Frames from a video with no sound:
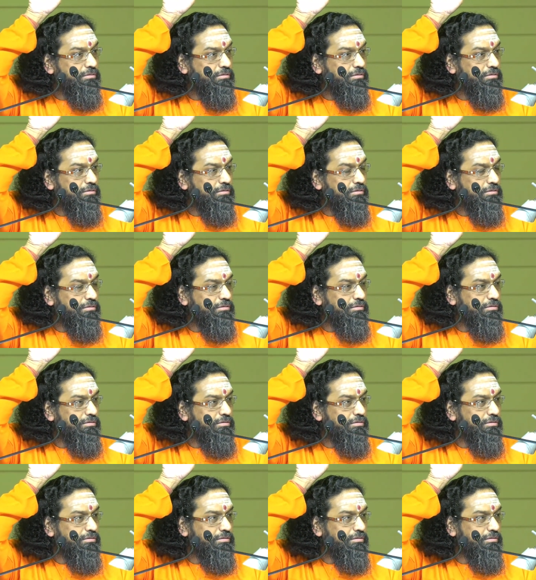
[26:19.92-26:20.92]

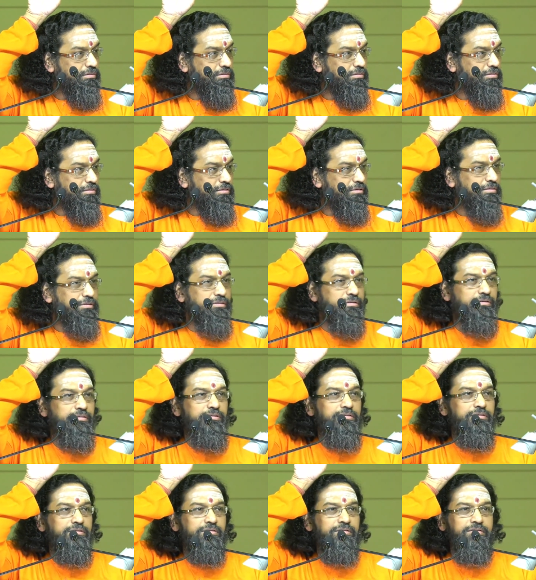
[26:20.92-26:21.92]

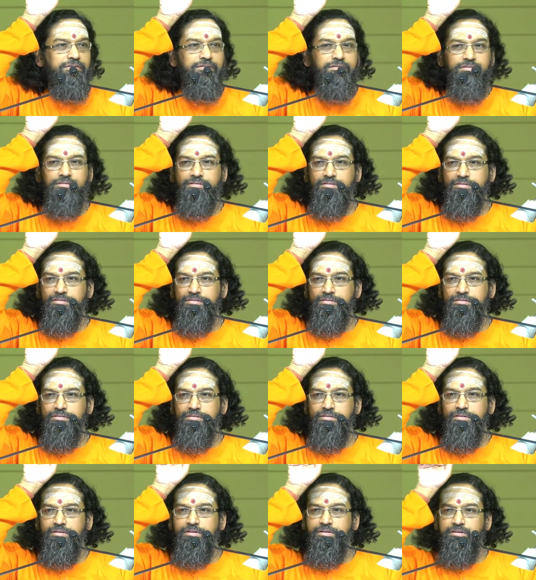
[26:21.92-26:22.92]

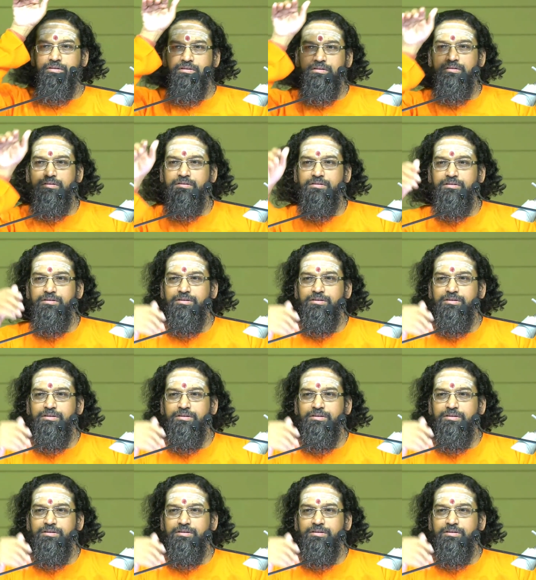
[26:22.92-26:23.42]
(no one is talking)